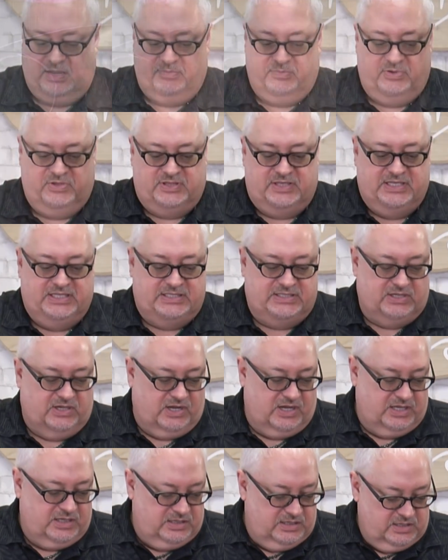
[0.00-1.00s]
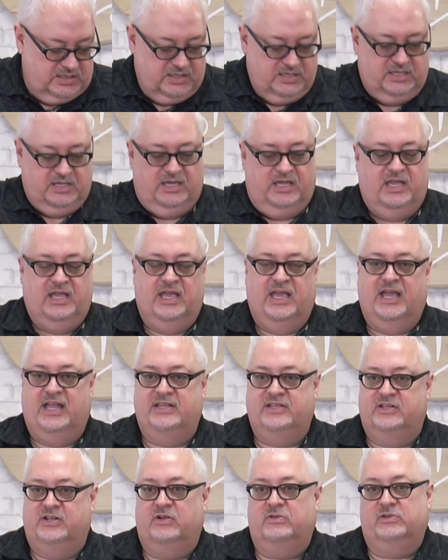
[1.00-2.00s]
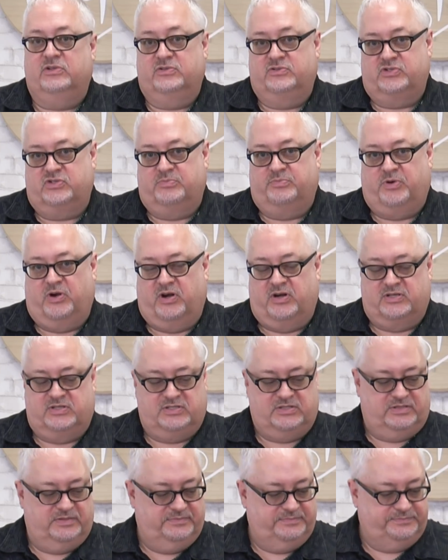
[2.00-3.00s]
Put this on and you don't lose your parts.